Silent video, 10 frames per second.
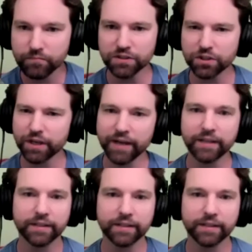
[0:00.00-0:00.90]
And so you
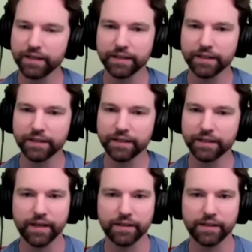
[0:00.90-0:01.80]
had to, you had to get it
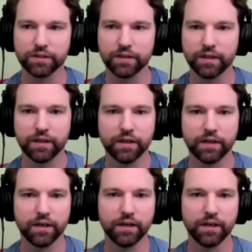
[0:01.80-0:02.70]
in case
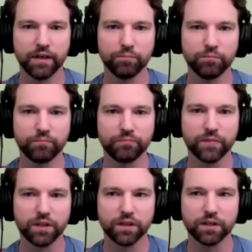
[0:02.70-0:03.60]
um,
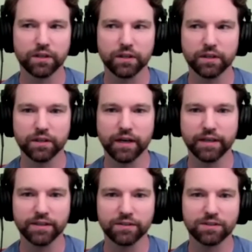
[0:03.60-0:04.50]
uh,
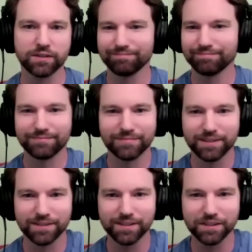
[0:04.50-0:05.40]
I guess
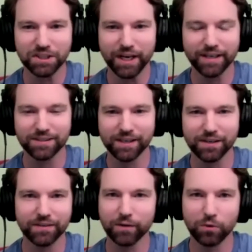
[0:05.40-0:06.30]
the CGI is
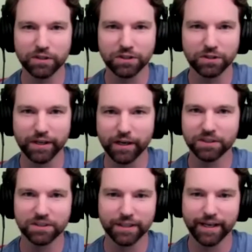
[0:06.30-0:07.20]
there and they want you there,
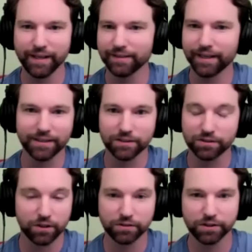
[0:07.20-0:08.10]
but you can't. They can
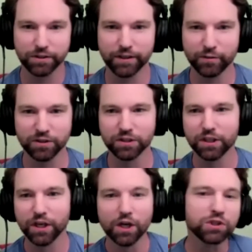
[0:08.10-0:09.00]
just alter your
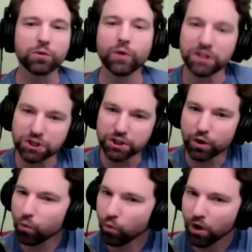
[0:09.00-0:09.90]
image. Right. To
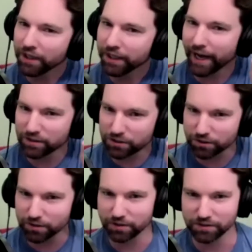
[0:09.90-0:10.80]
which one
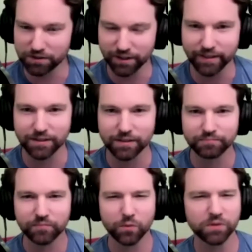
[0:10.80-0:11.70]
actor on set
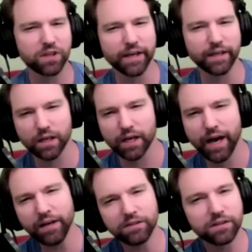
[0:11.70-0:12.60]
was like,
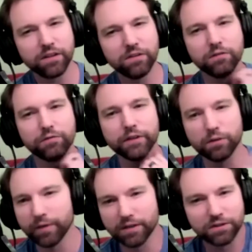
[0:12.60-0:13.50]
"How does the union
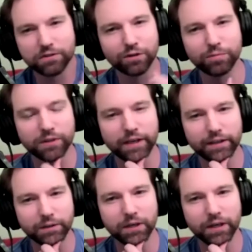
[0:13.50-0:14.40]
feel about you
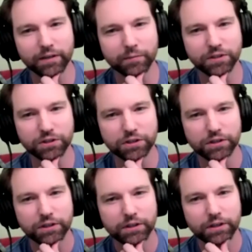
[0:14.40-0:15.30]
duplicating my image
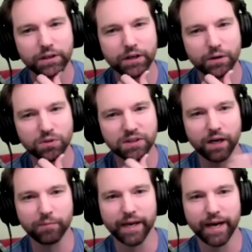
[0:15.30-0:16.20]
oh, shit. Uh,
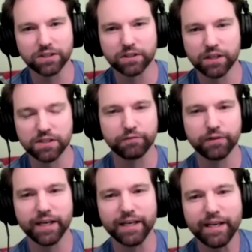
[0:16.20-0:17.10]
without me?" Because
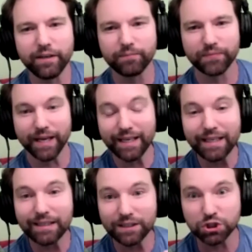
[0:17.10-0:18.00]
if and he and
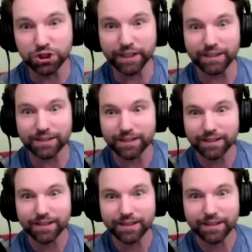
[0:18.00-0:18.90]
he legit
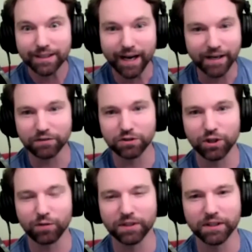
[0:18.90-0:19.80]
I never
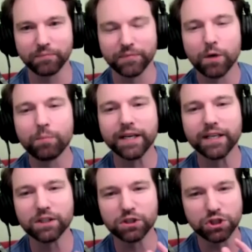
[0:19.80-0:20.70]
saw him again, but
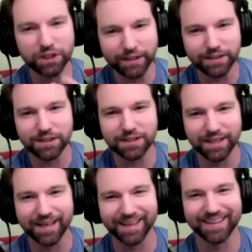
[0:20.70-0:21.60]
he legit
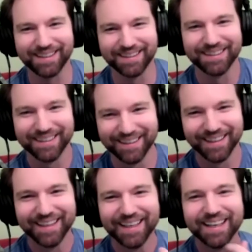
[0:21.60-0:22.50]
said
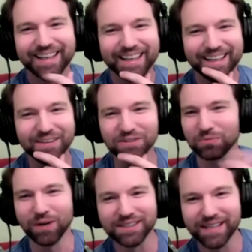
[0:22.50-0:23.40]

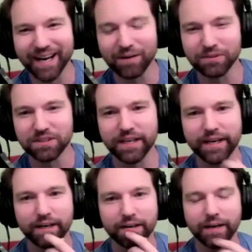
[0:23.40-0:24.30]
was one day I was
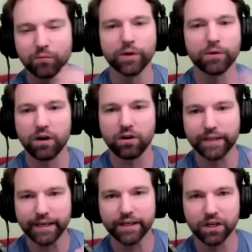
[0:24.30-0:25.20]
there and we were
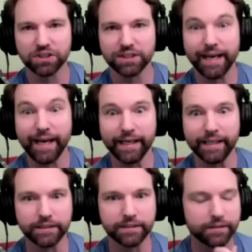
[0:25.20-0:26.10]
all getting our
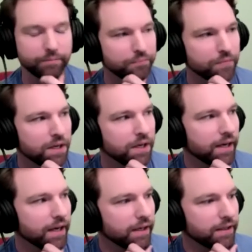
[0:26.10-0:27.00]
scans
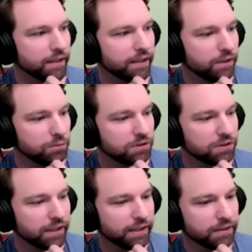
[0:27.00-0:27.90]
and he
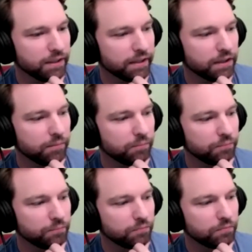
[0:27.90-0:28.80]
was saying like,
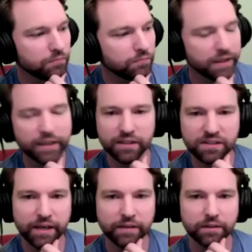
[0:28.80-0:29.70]
um, like,
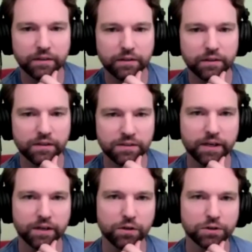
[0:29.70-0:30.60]
is that, is
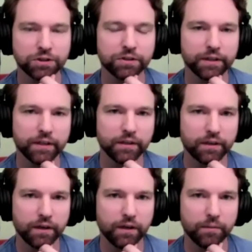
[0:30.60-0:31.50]
that kosher
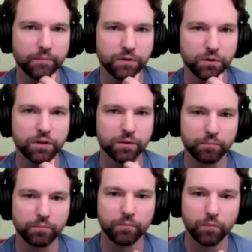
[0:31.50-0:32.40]
that, um, you could